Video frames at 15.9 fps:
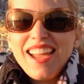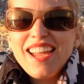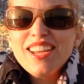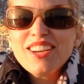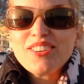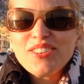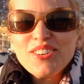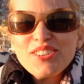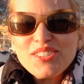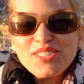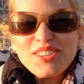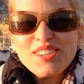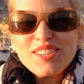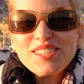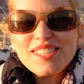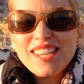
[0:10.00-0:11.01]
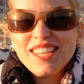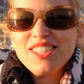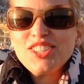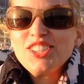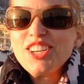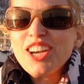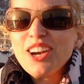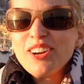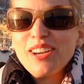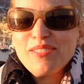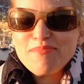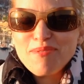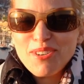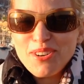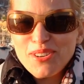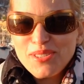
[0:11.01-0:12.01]
Hey Cruisers, it's Sheri
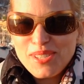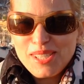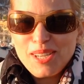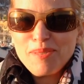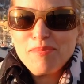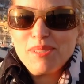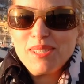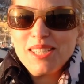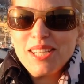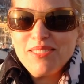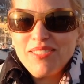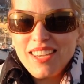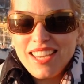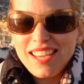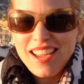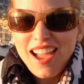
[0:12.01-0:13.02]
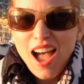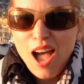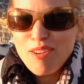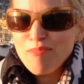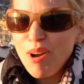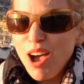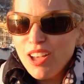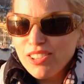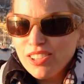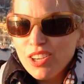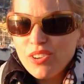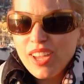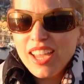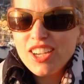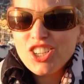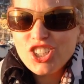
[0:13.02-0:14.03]
from Cruise Tips TV. I'm on
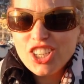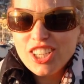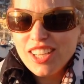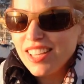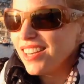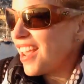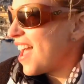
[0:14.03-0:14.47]
location in